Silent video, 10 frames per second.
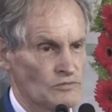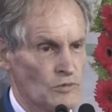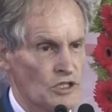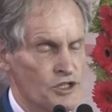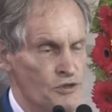
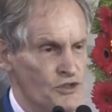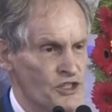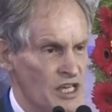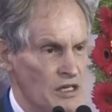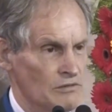What do you
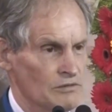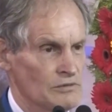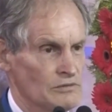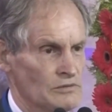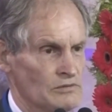see?
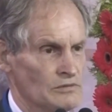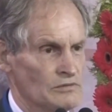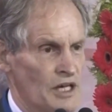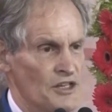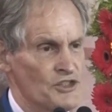
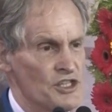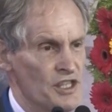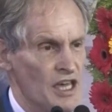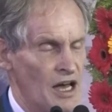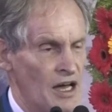I see
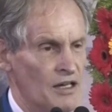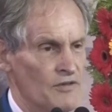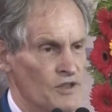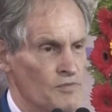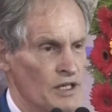the eye
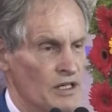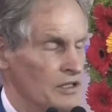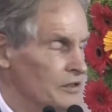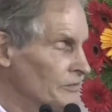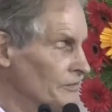of the bird.